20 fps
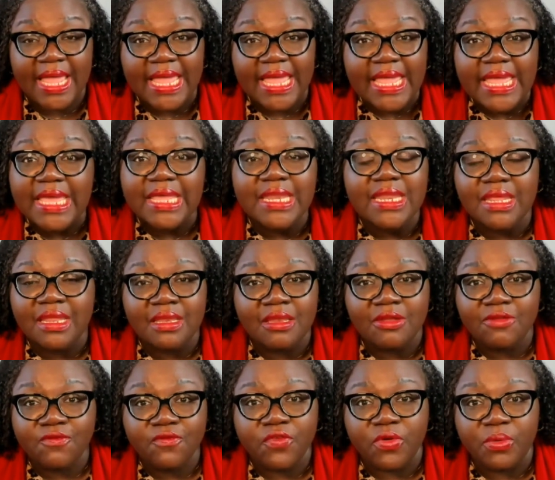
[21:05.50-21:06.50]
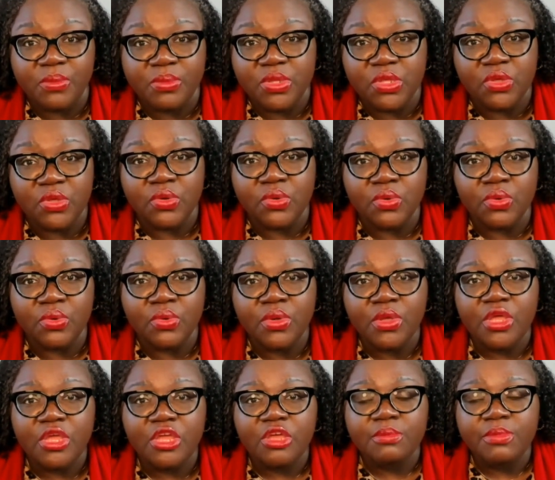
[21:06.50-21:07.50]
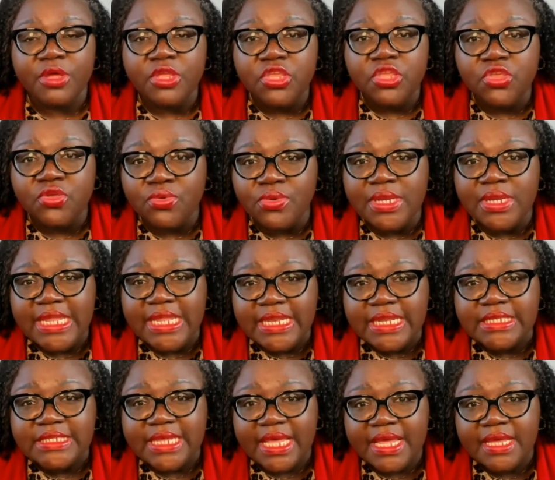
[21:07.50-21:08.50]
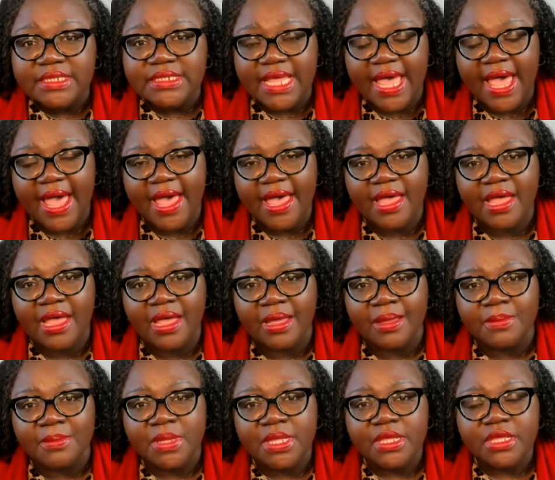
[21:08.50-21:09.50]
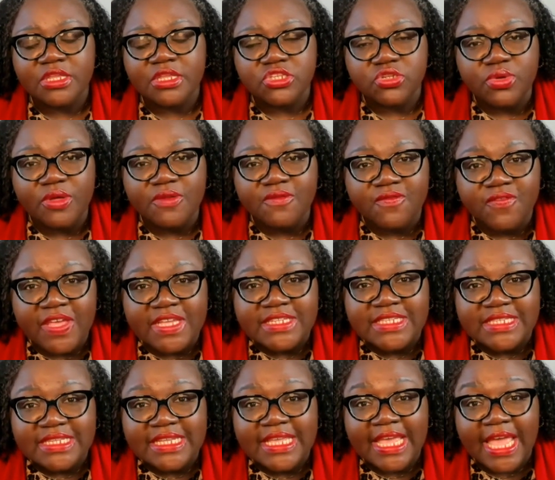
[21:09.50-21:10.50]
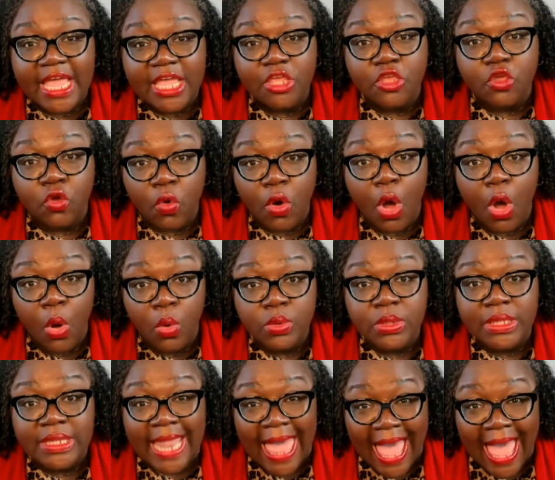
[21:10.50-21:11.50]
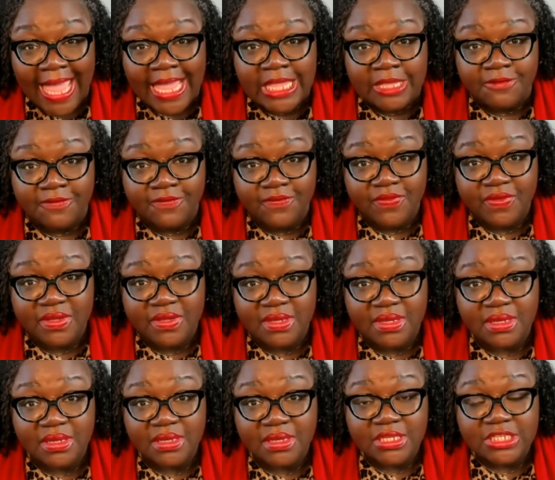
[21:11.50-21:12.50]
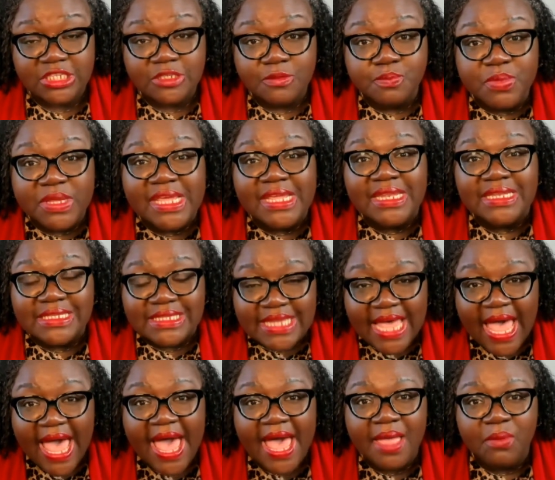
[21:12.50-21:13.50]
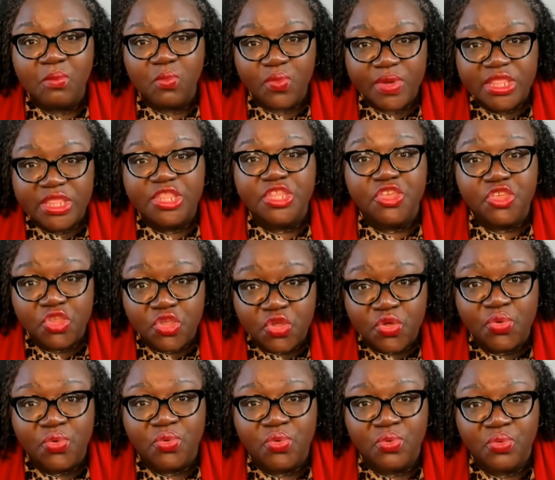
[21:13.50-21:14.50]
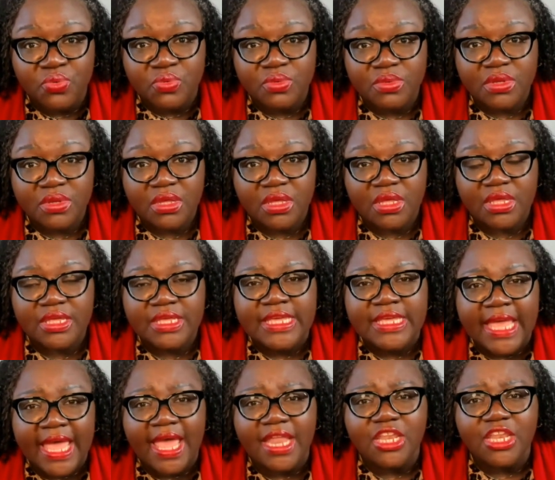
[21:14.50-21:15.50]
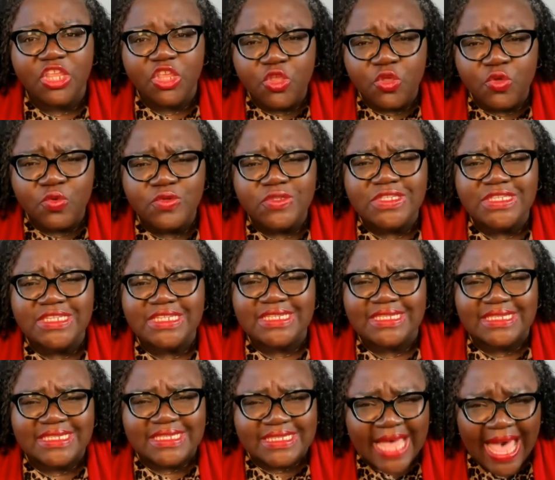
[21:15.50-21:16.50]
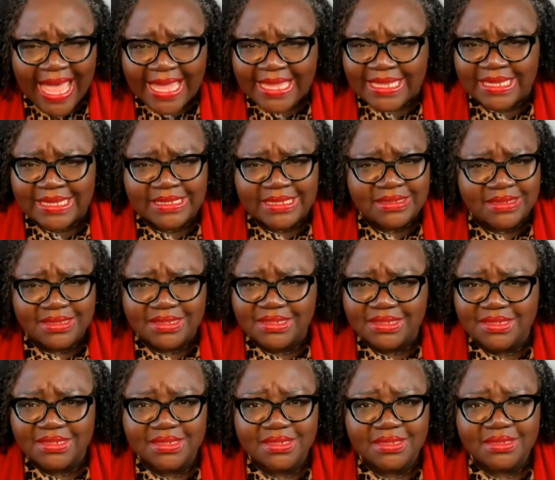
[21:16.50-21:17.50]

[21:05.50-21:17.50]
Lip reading: hidden from you, but you need to take time to investigate your own life. Spend time with you. Get used to silence.